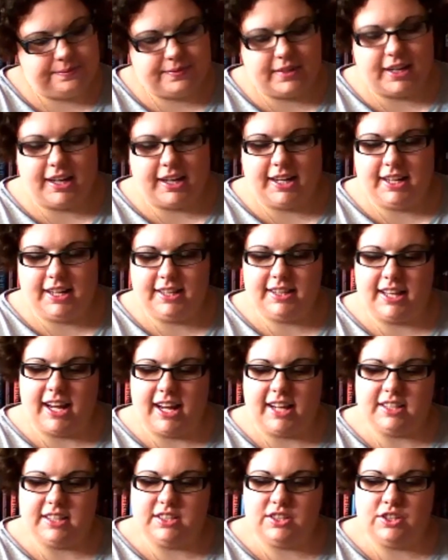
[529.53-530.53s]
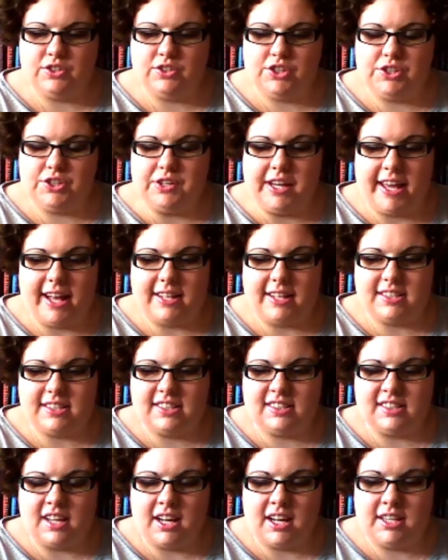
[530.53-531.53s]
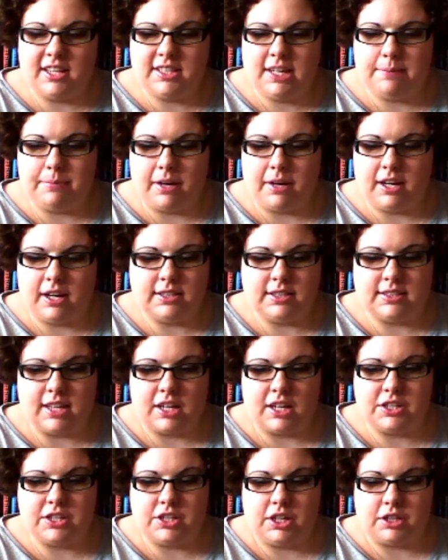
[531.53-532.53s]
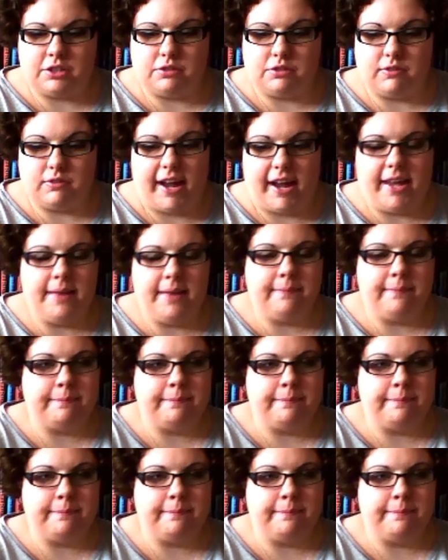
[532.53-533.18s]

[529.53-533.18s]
and that's The Juliet Society by Sasha Gray.